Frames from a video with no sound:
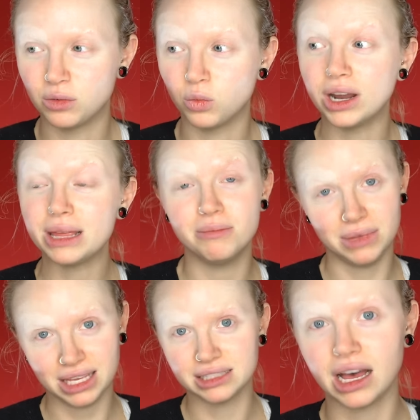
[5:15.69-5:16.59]
What it
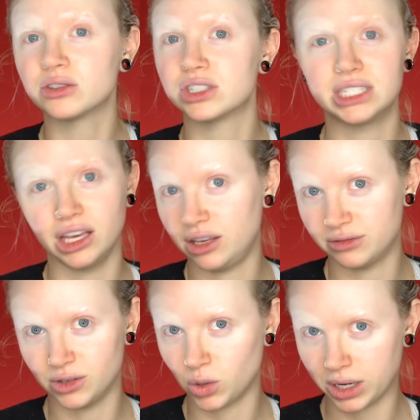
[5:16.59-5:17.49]
means, I'll just tell you
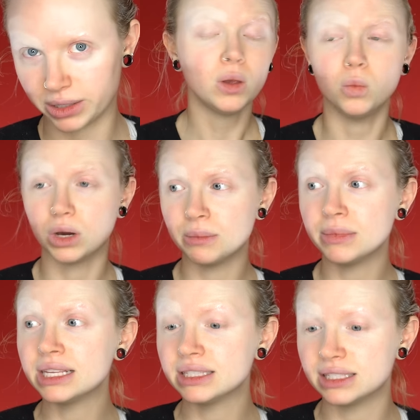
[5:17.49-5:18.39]
real quick. What it
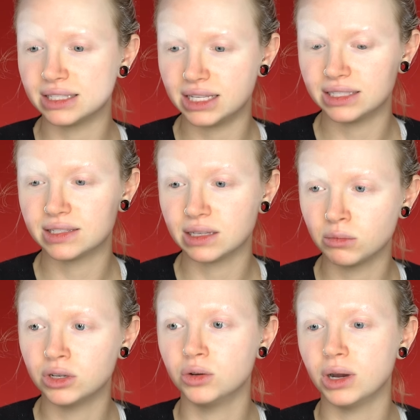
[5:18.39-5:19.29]
means is that
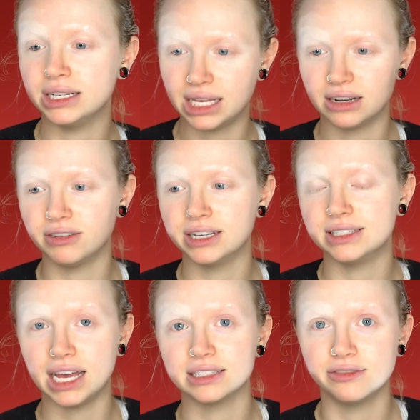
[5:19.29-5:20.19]
someone who
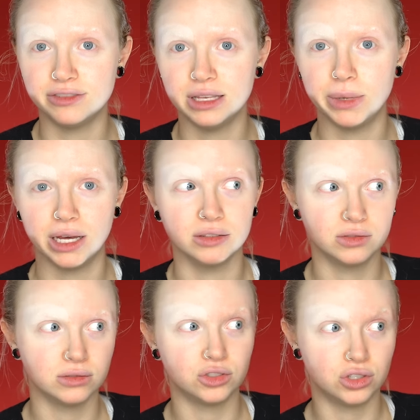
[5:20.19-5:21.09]
identifies as a
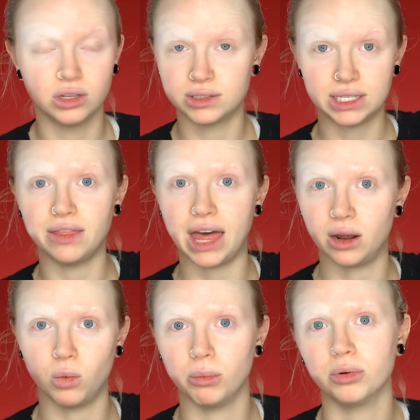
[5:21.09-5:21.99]
female said
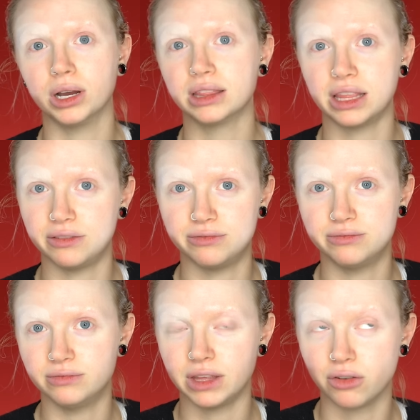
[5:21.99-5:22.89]
that at one point.
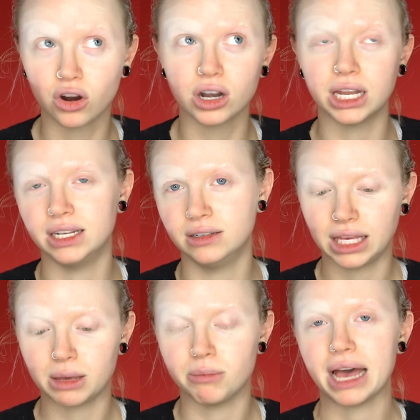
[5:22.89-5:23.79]
They've heard it,
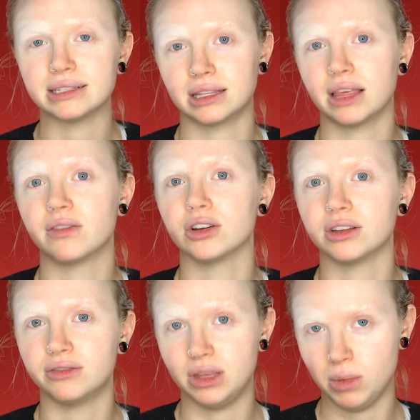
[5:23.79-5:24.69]
like in passing, they've heard
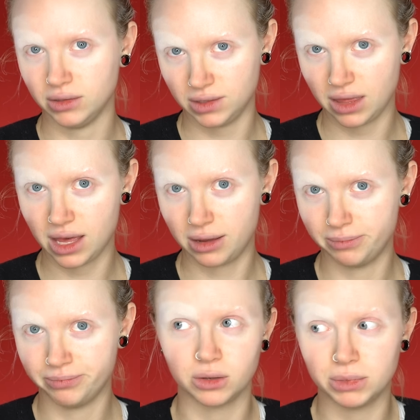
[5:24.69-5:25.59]
a female say that.
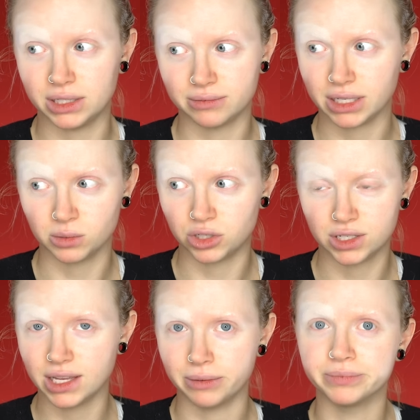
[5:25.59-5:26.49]
That's all it means, that's what
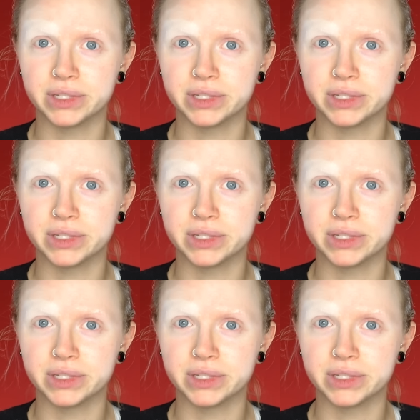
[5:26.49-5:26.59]
she said.